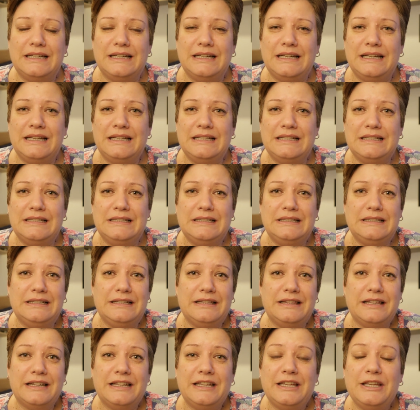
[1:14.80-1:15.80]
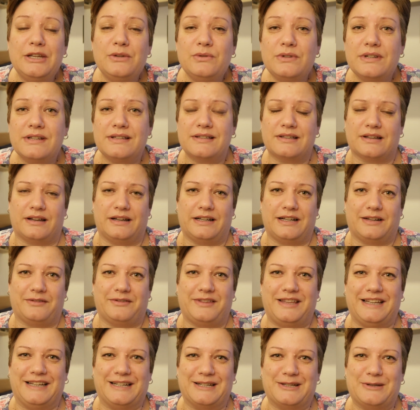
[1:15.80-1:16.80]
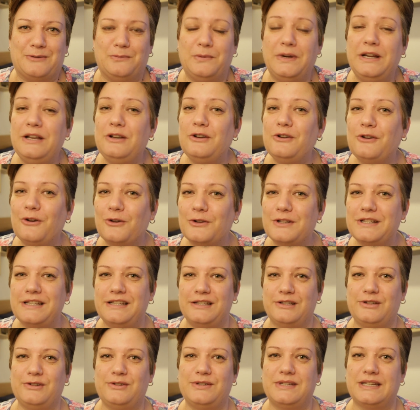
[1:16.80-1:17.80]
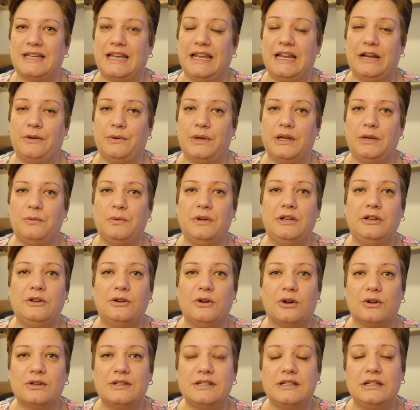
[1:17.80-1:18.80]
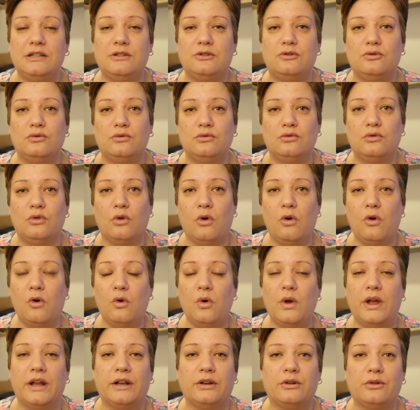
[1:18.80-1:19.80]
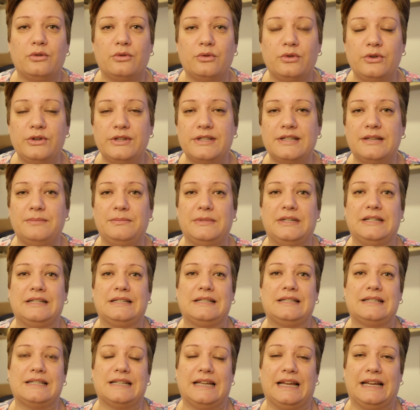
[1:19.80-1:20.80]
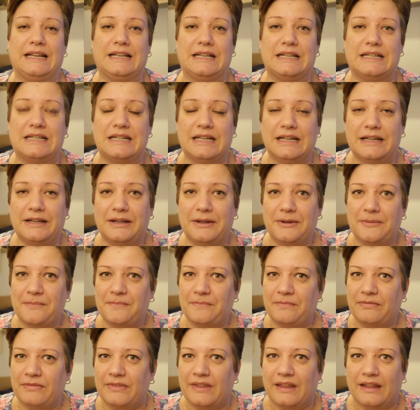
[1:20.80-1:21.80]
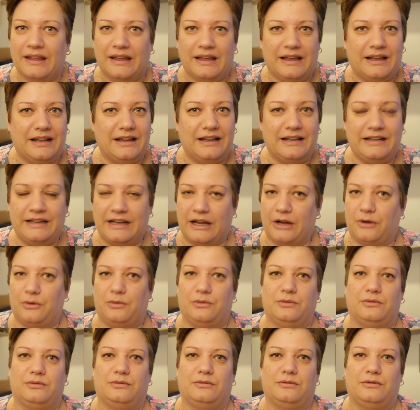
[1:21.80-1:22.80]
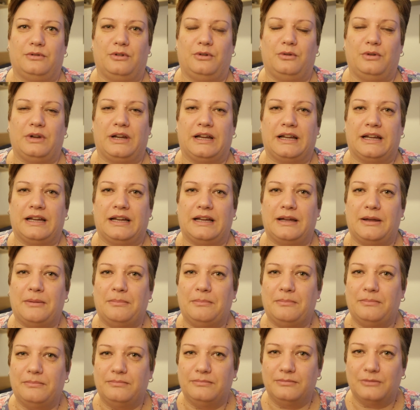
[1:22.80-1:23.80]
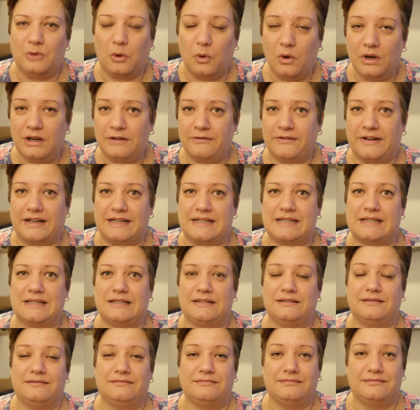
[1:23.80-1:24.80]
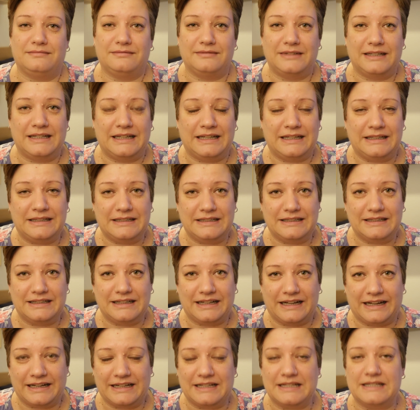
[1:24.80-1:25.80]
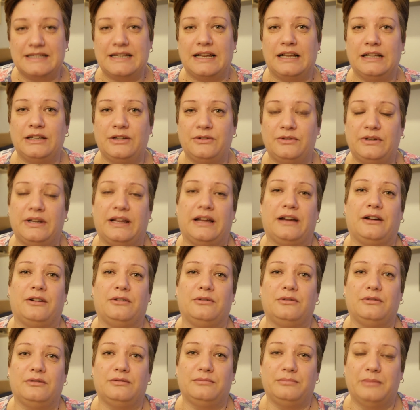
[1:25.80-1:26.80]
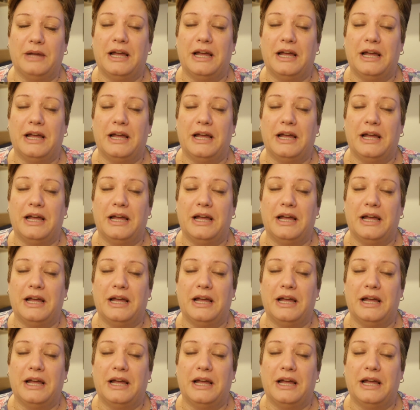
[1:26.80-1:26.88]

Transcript: in the cuter side of things. We're not into scary, we're not into gore and gruesomeness, and no, all of us, and I can tell you now,